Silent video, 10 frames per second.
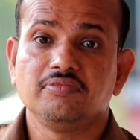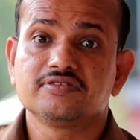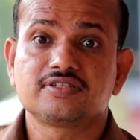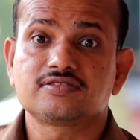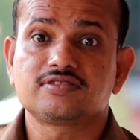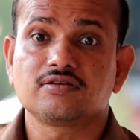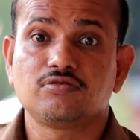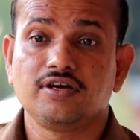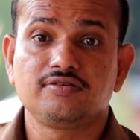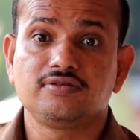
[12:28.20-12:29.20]
means such a
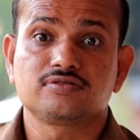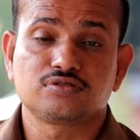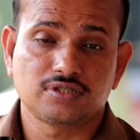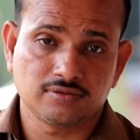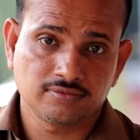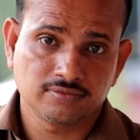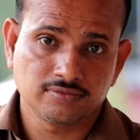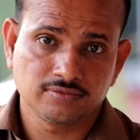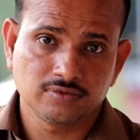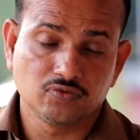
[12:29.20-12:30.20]
great decision.
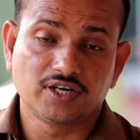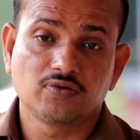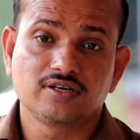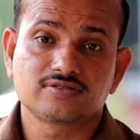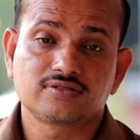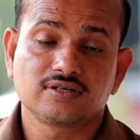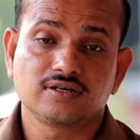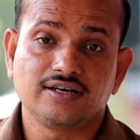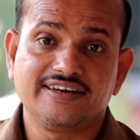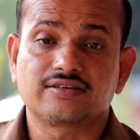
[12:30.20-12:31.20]
What was the